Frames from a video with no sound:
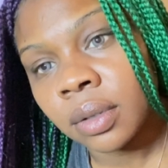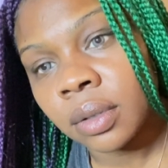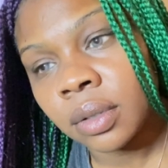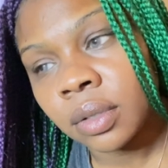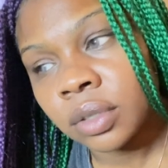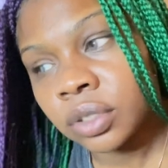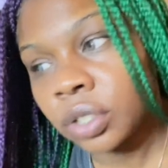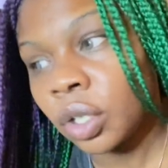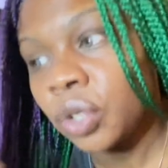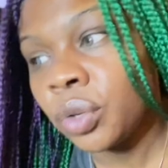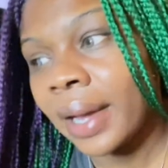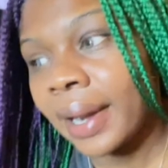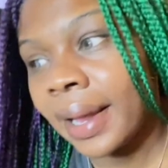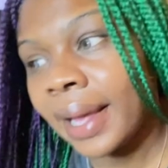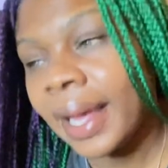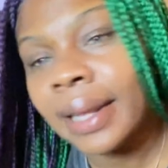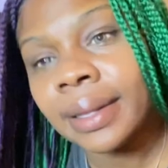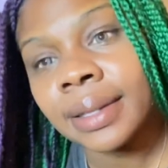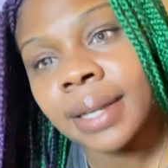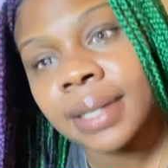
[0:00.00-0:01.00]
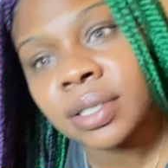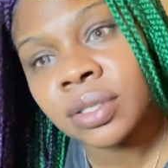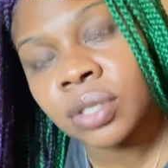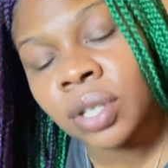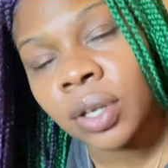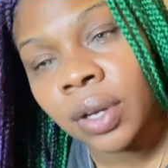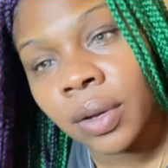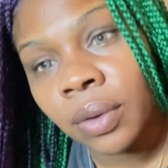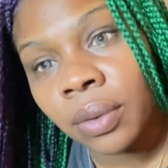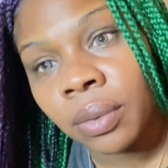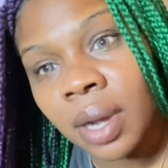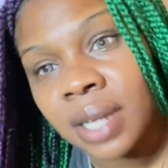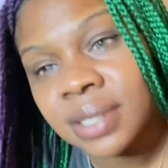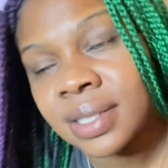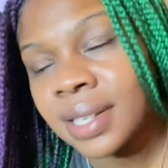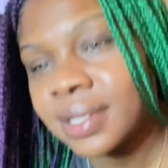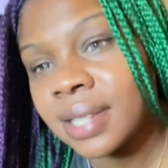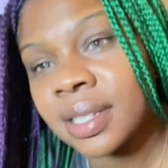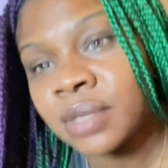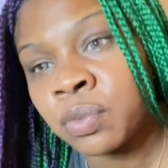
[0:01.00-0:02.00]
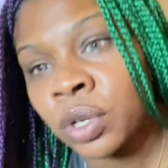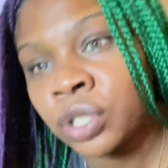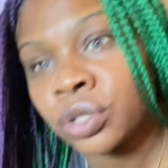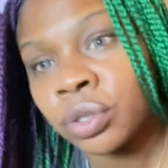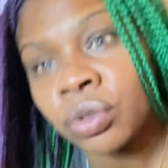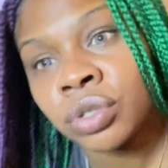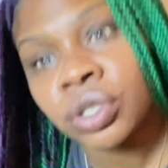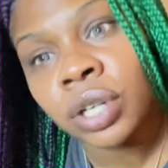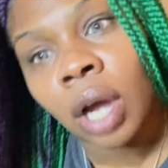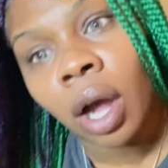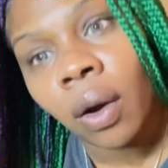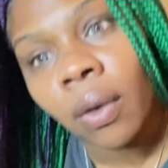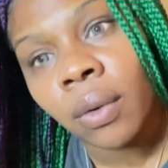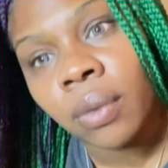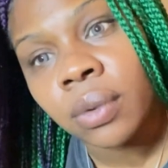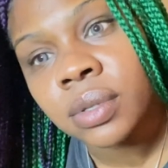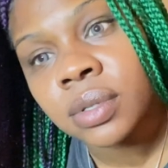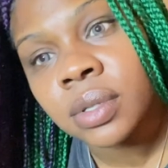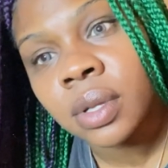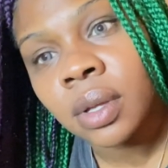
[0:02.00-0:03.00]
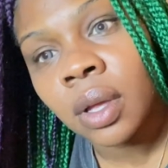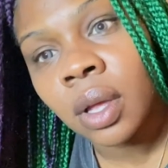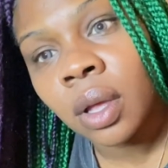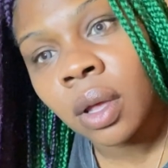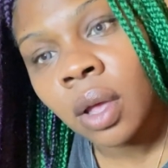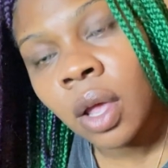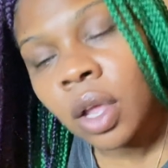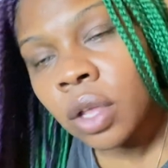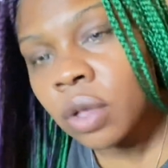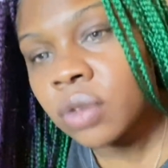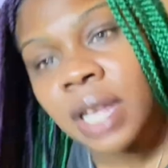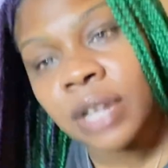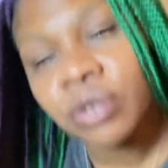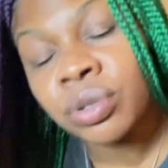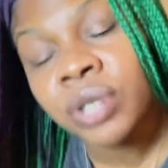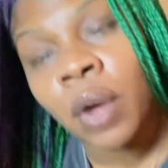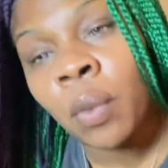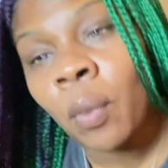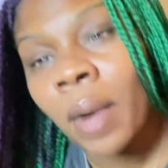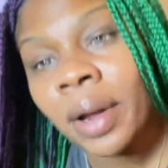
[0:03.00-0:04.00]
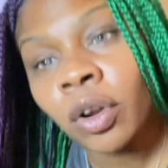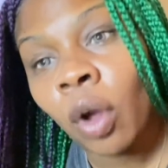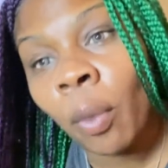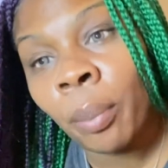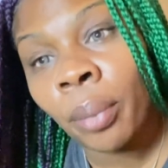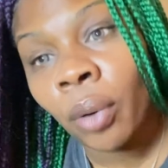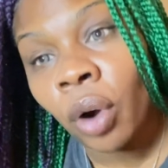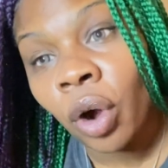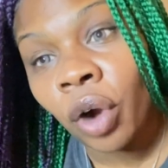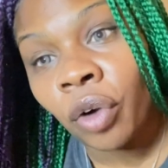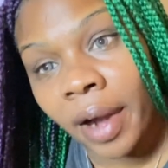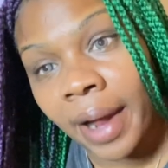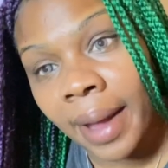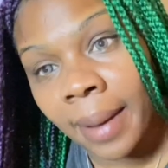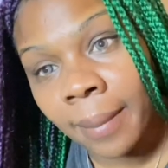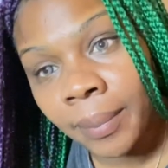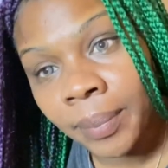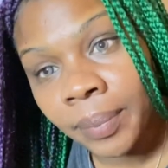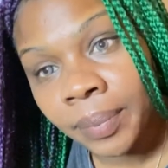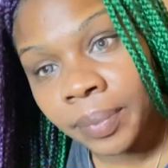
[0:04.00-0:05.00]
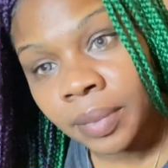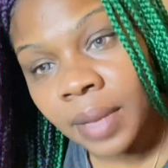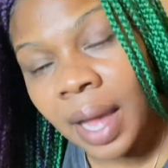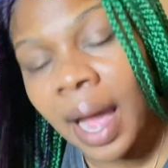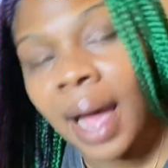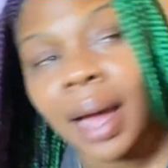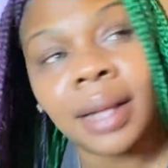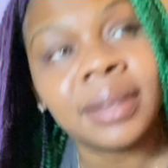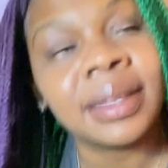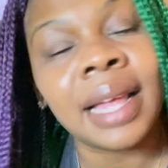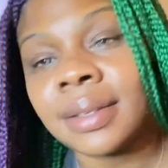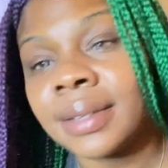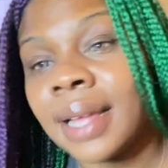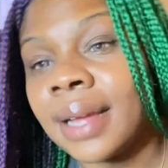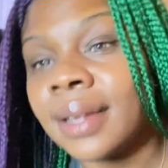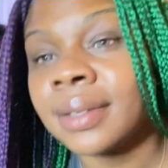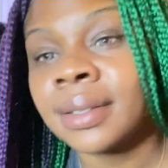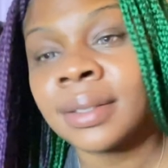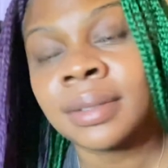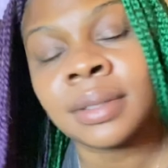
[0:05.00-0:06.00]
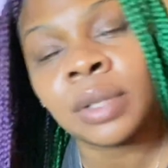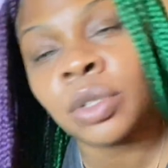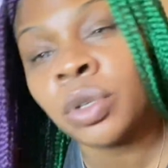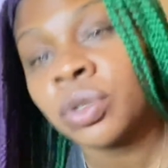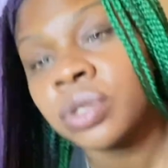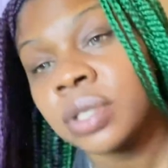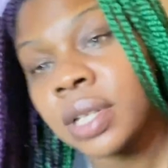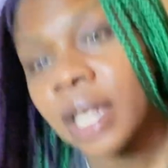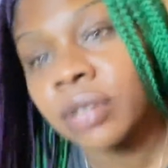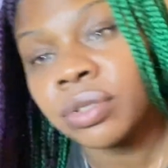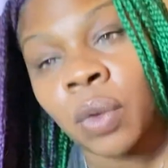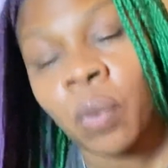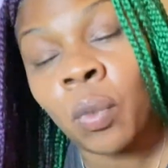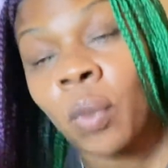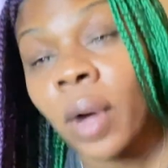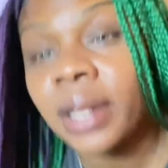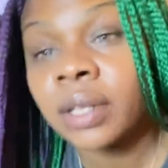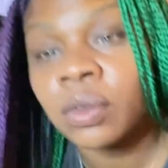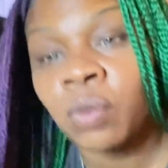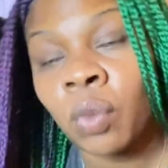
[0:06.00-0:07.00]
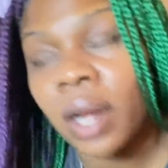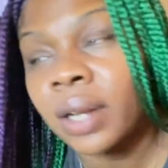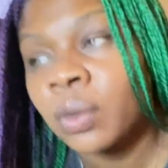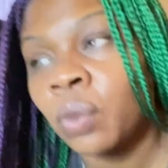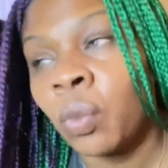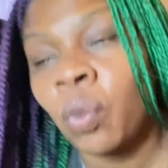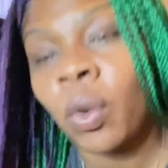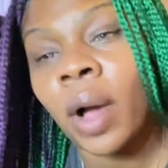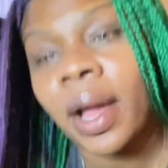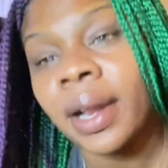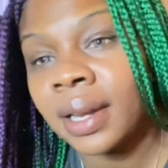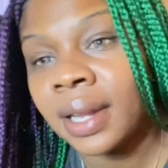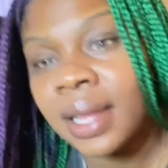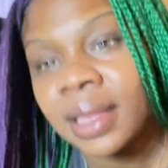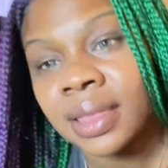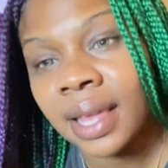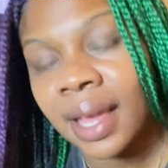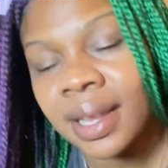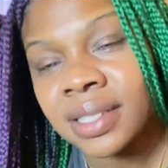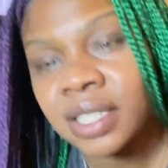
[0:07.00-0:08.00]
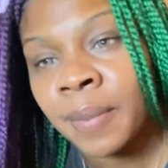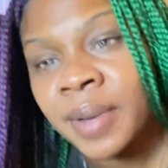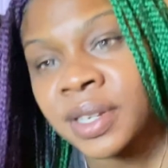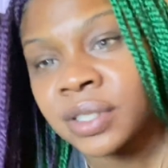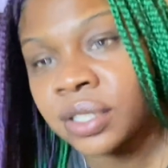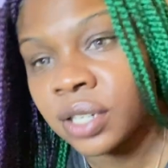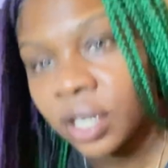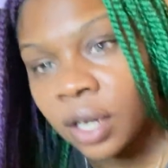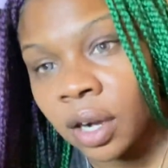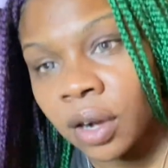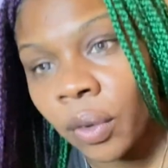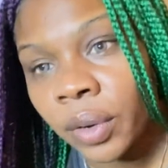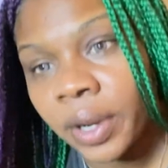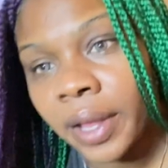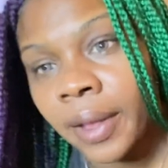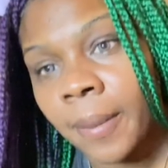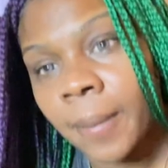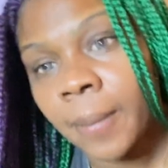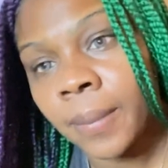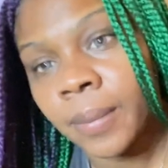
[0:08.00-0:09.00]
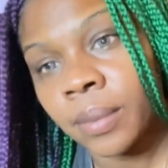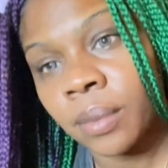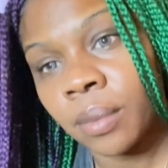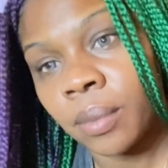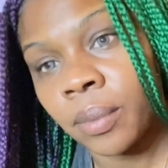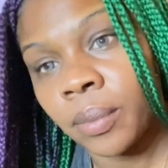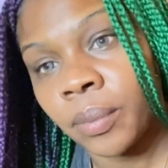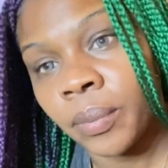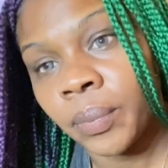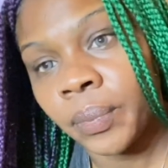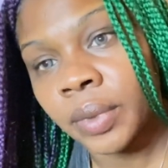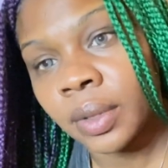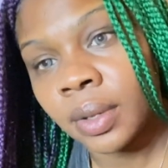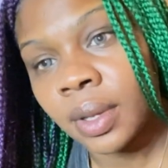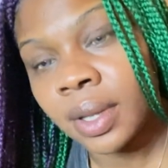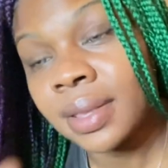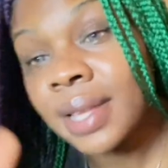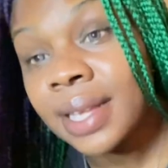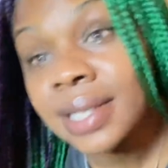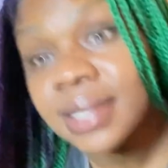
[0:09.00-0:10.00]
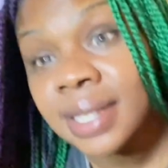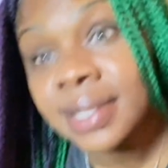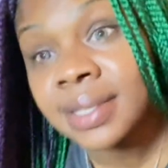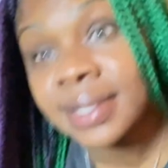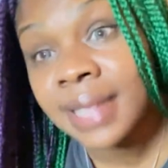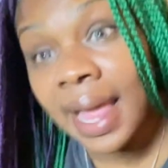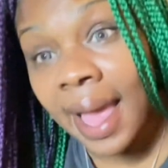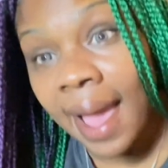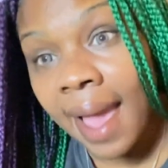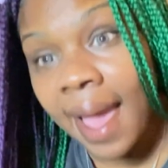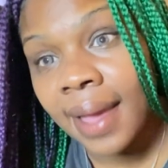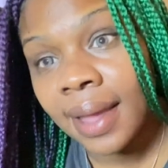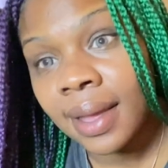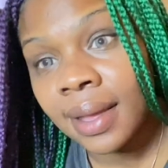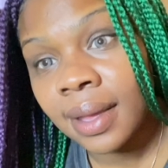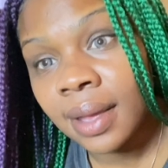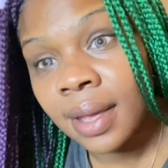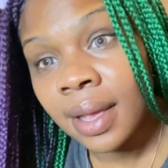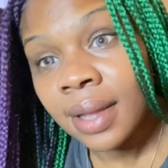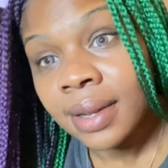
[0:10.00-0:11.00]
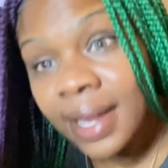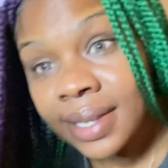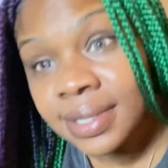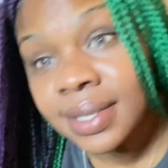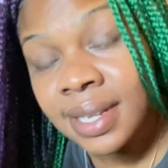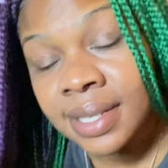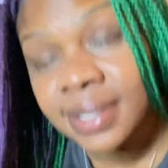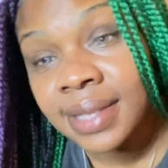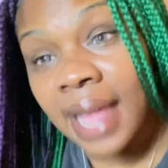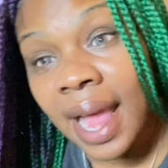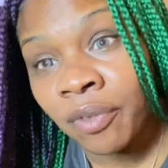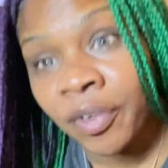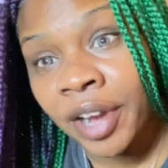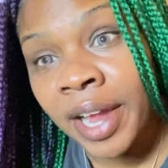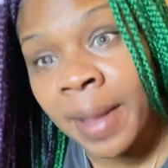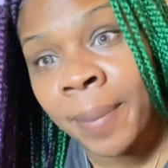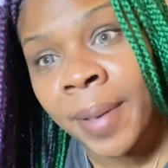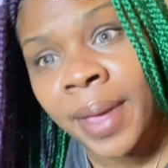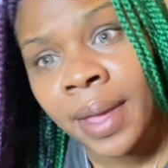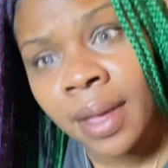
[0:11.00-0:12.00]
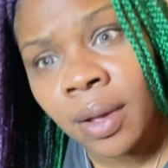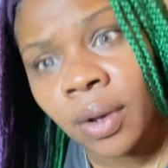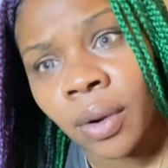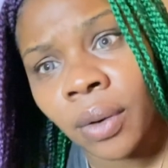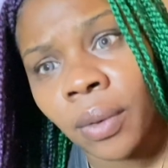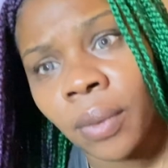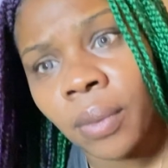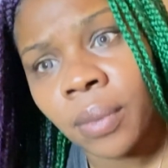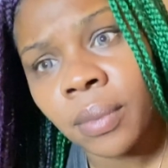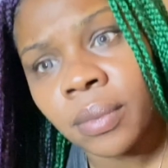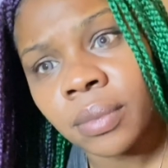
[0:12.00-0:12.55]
So you got to eat this too, because this is what you chose. You said you didn't want no bull crap. You said you didn't want anything to be sugar-coated. This is that. This is that red pill.